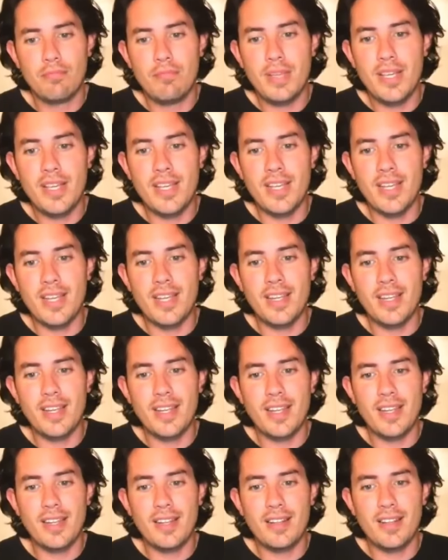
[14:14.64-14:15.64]
be
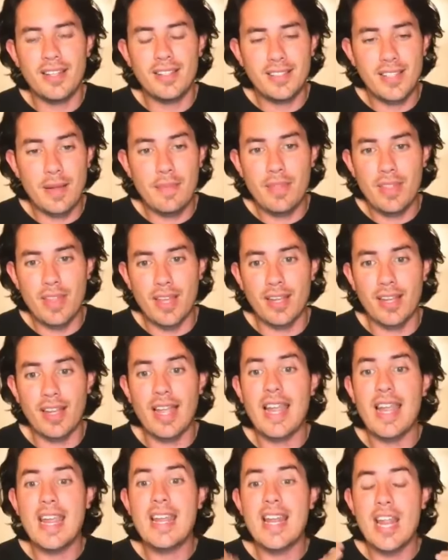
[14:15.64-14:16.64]
the same
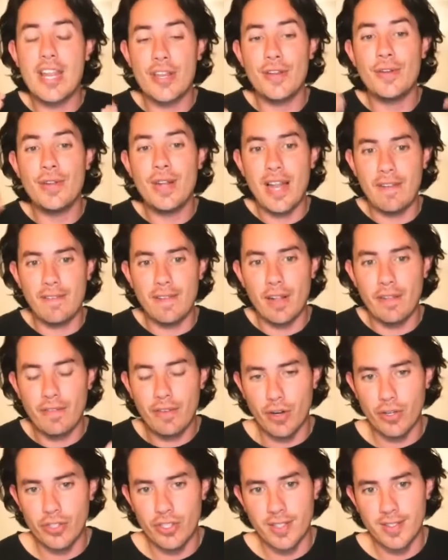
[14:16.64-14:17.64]
thing in a new level
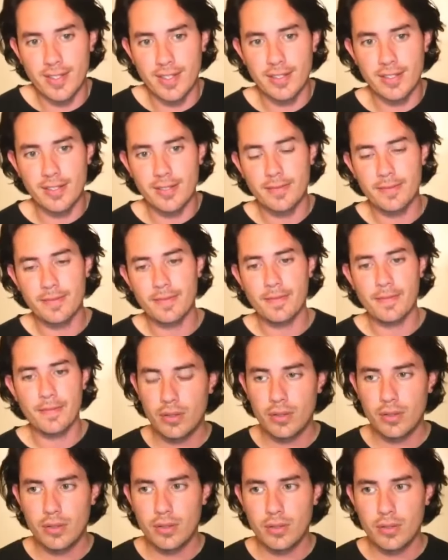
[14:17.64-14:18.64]
of consciousness
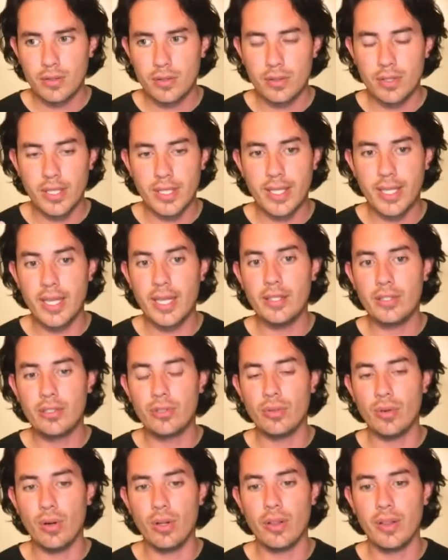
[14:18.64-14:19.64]
the key
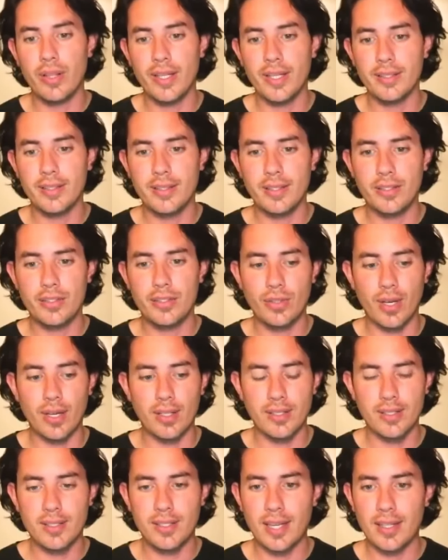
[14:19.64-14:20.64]
to all this is to
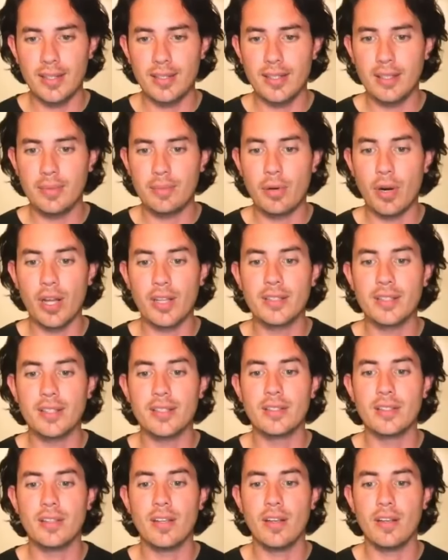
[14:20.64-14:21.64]
understand that the
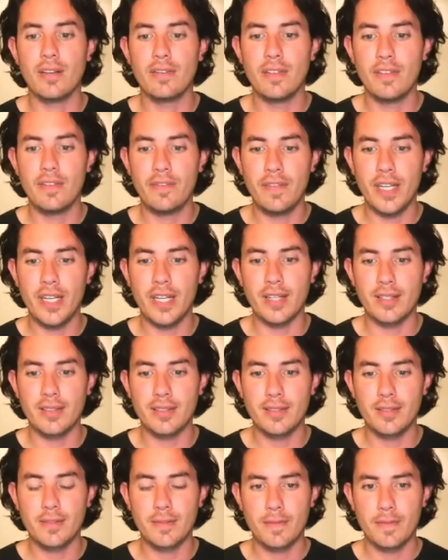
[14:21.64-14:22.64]
process of the
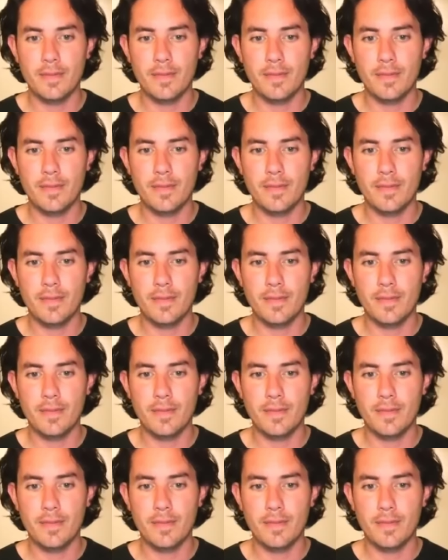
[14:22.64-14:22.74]
phoenix